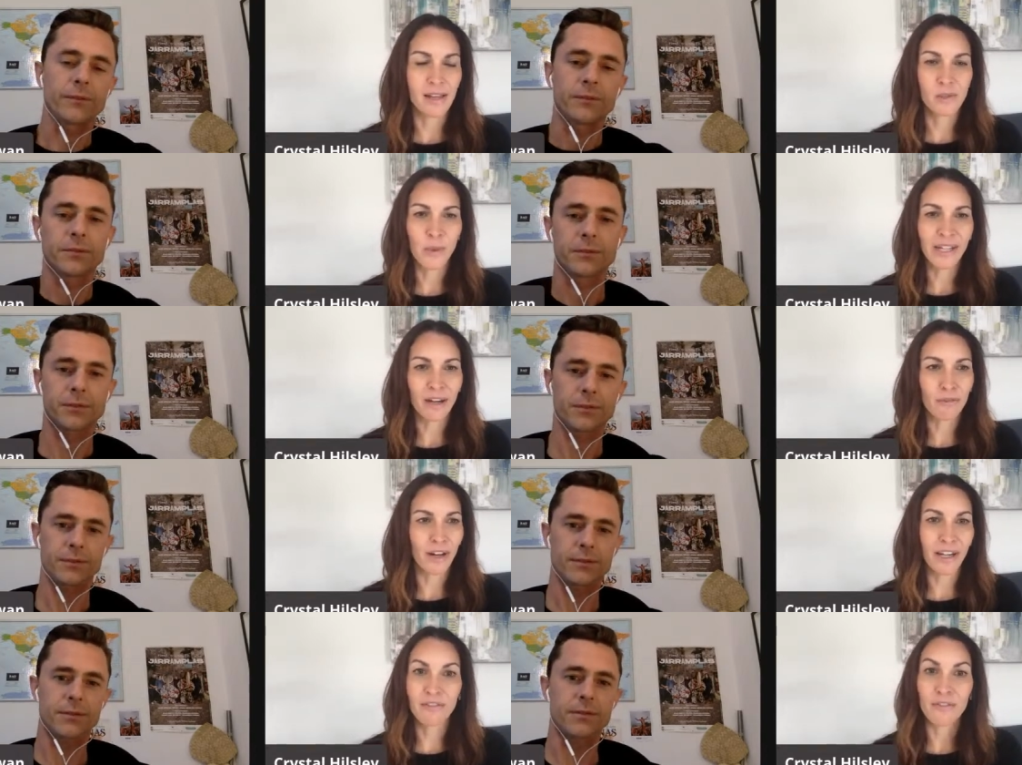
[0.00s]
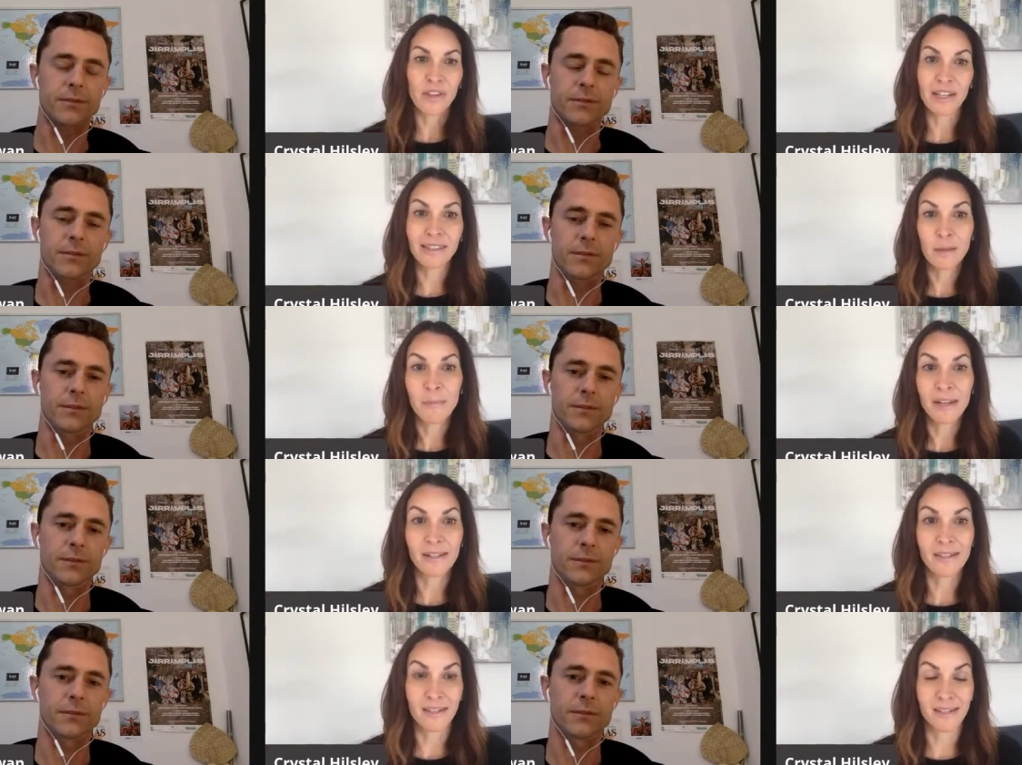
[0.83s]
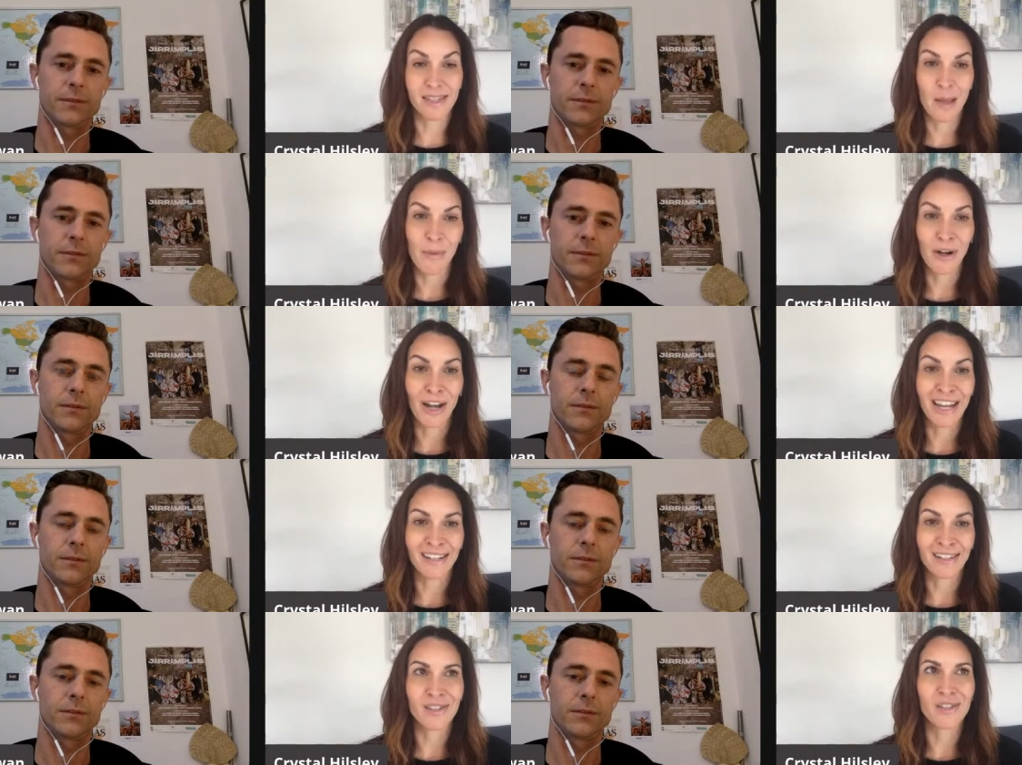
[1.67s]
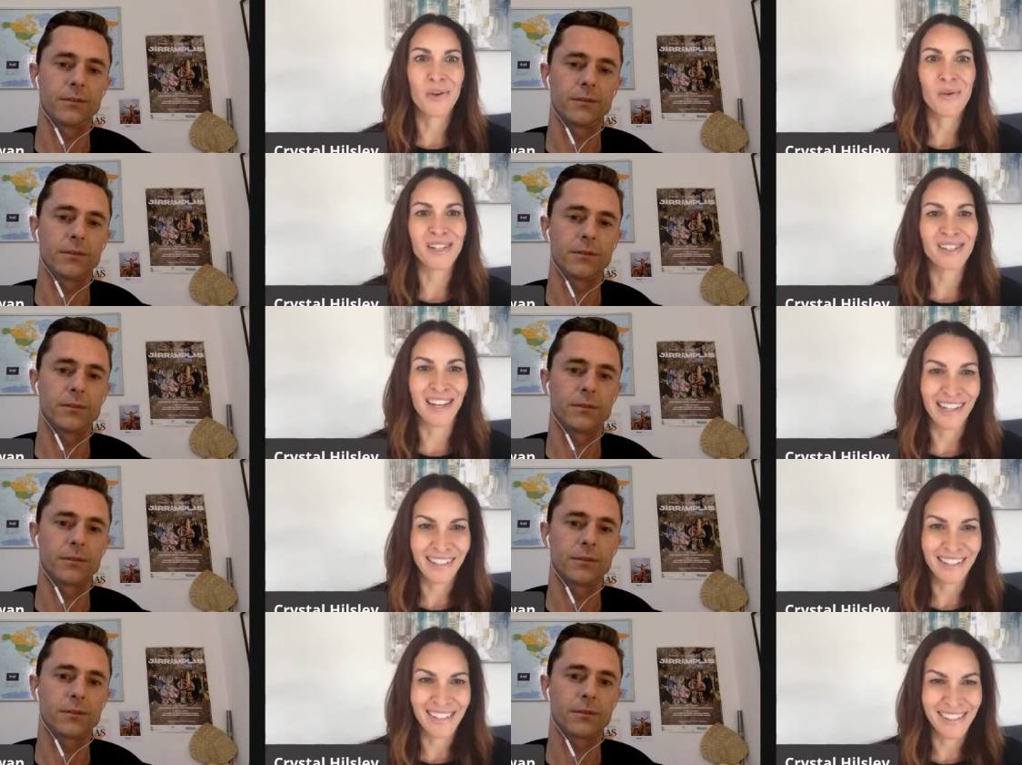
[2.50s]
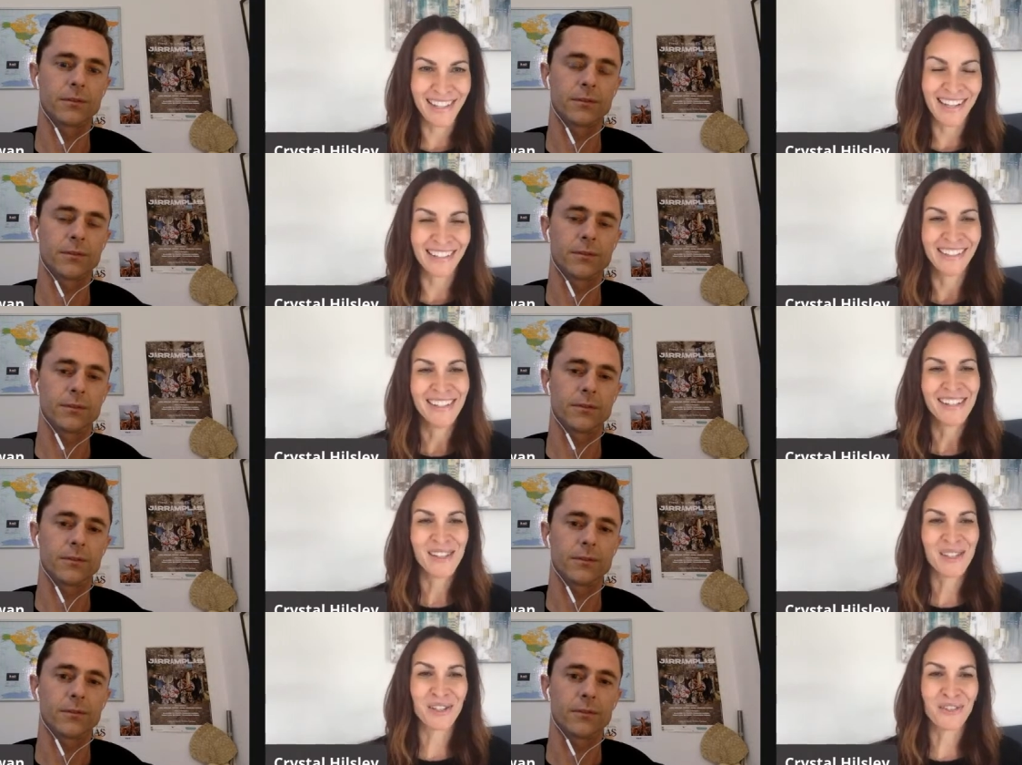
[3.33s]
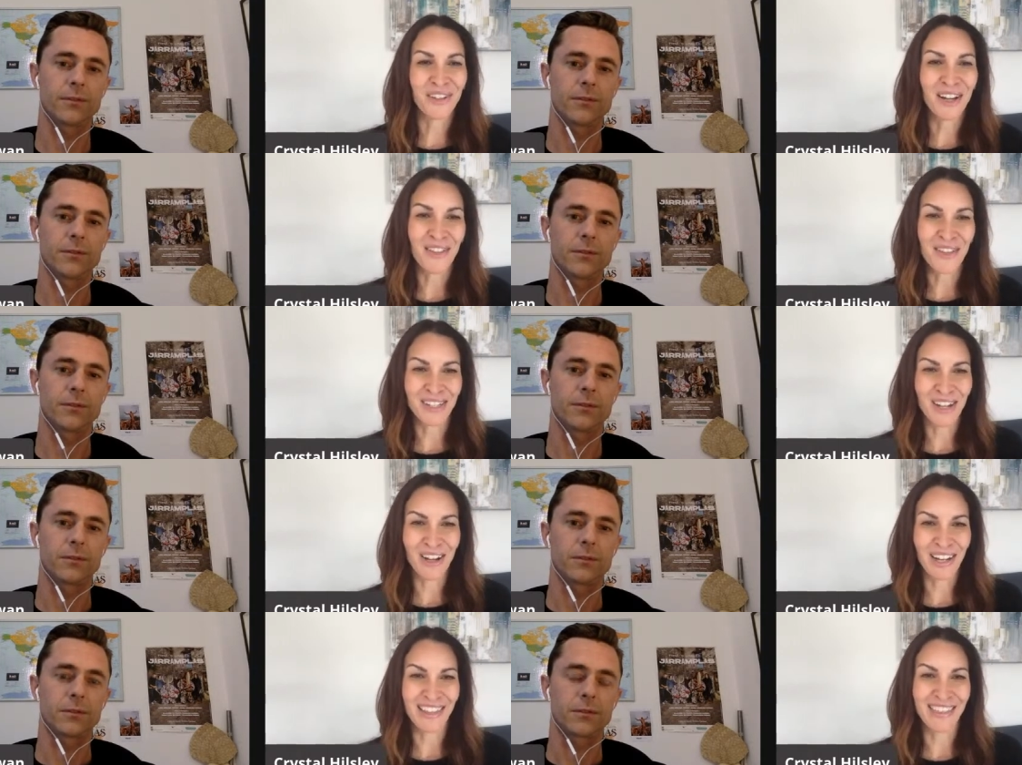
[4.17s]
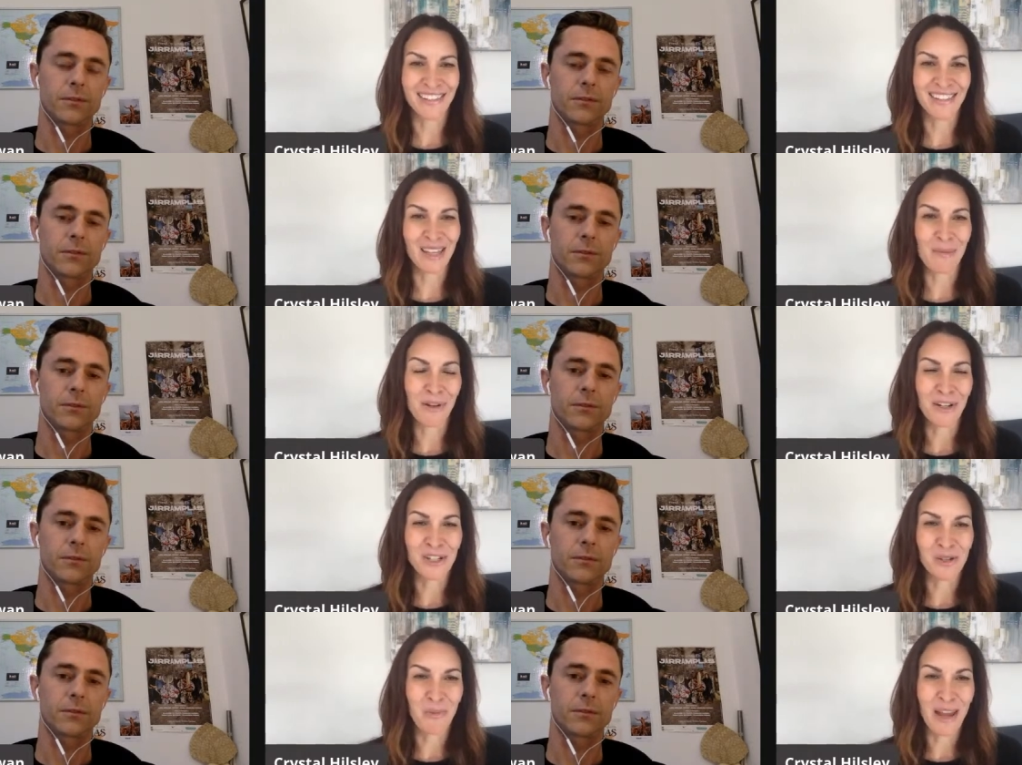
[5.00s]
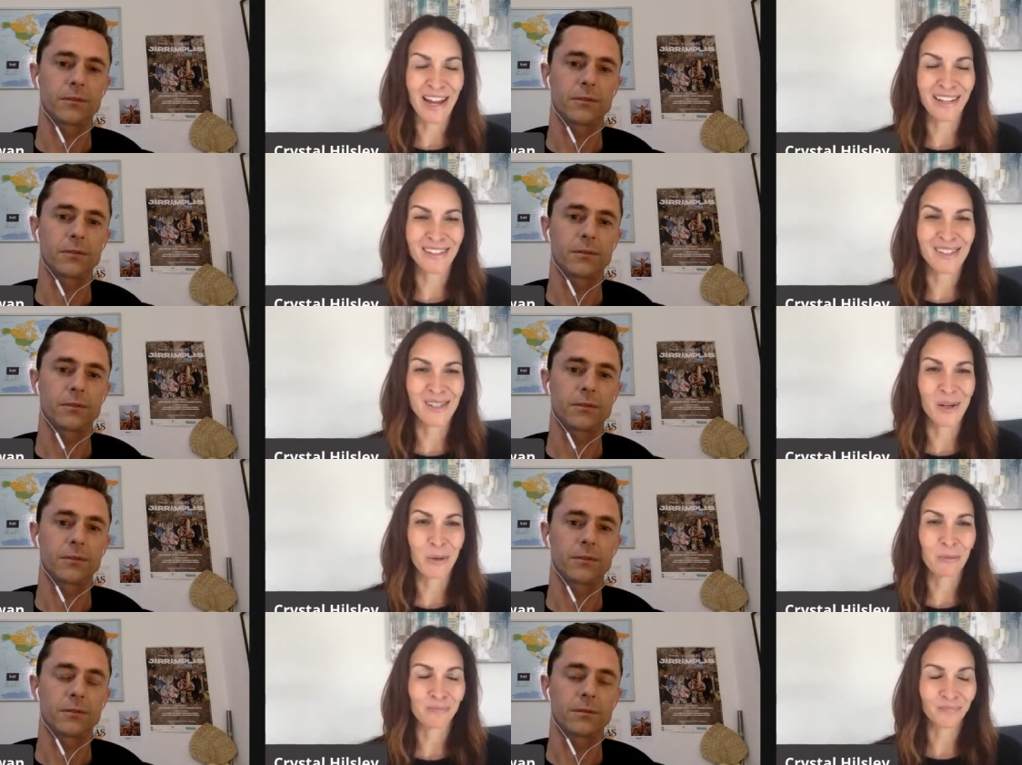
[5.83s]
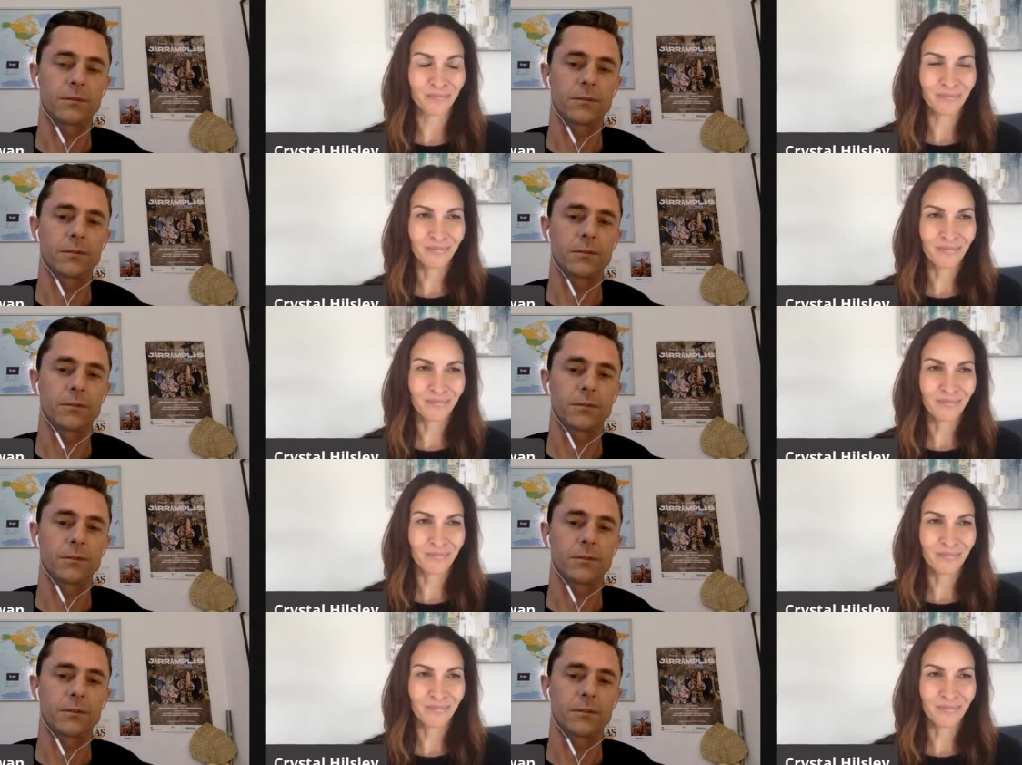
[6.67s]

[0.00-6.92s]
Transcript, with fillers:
Speaker 1: as we get ready for the olympics this summer and it's so exciting to see surfing on the docket this summer in japan so